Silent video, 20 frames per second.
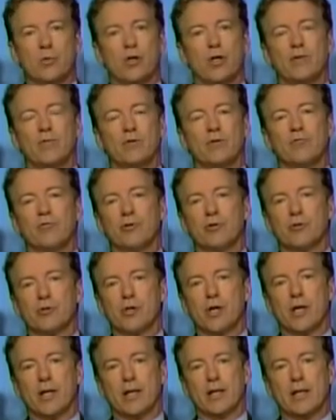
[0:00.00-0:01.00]
whenever he feels
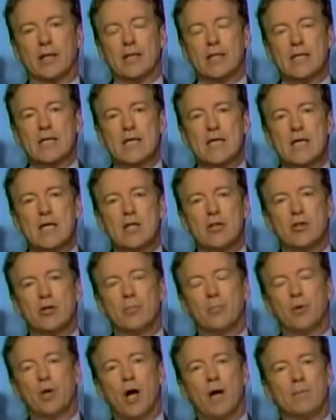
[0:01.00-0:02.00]
like it. The
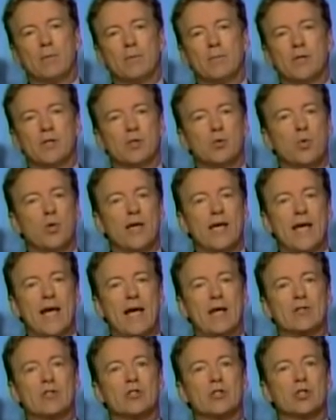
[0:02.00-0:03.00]
problem is we
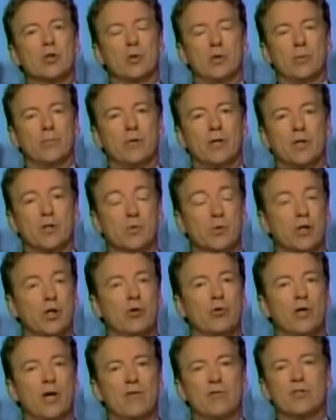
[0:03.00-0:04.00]
can't sue him because we
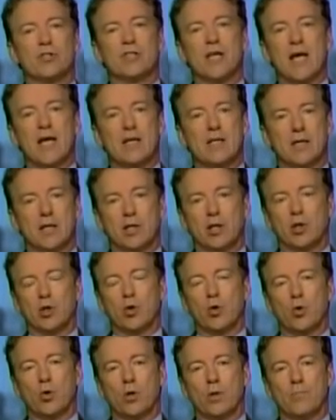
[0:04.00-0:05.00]
don't have standing in
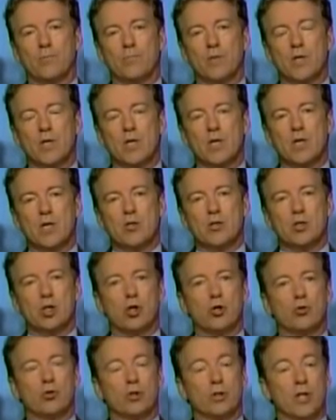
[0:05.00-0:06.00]
court.
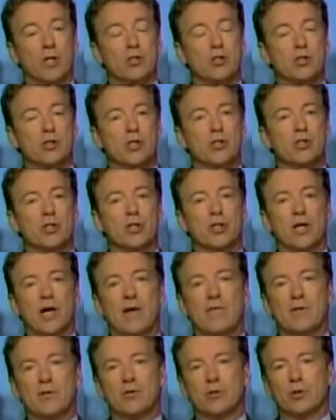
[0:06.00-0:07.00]
So the legislation that
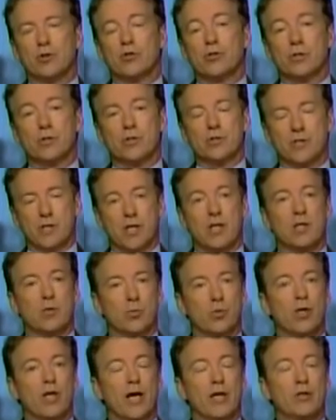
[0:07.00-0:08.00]
I've introduced in the Senate
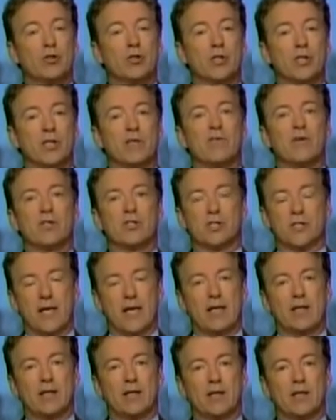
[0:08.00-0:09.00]
would actually give us
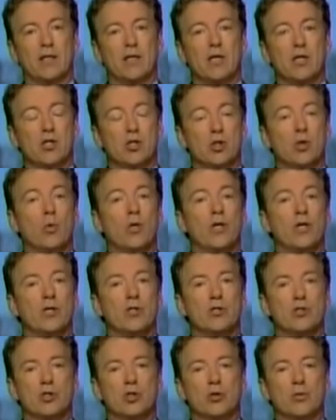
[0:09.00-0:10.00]
standing so we could
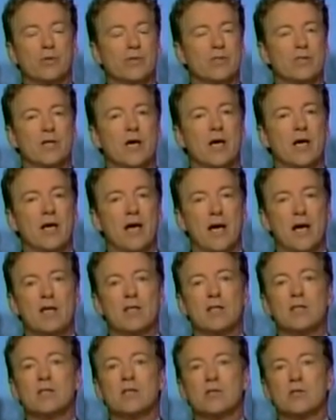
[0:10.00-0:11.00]
sue and say, hey,
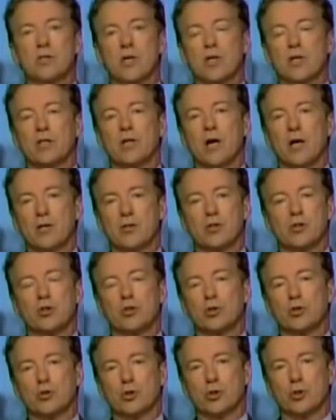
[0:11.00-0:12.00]
this is
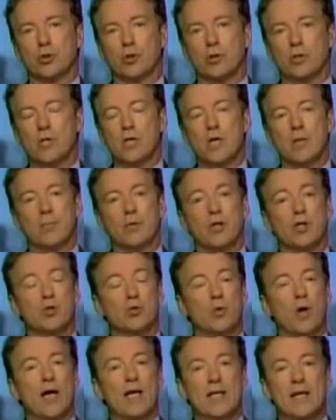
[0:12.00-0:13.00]
unconstitutional. Because
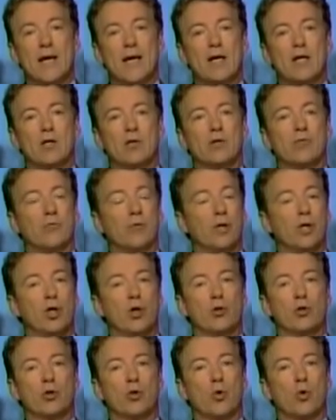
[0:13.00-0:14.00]
right now, if we go
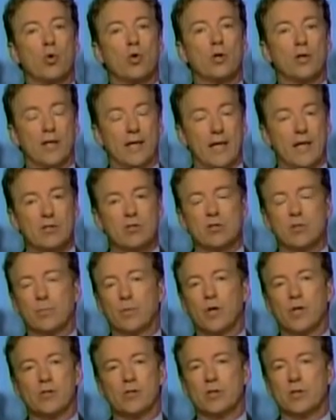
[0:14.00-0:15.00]
to court against the
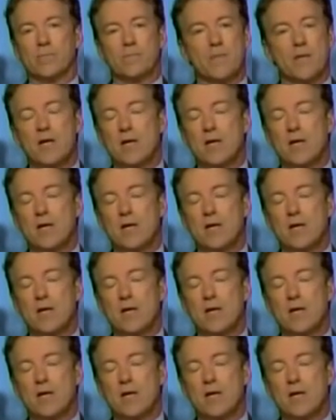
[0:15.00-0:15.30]
president,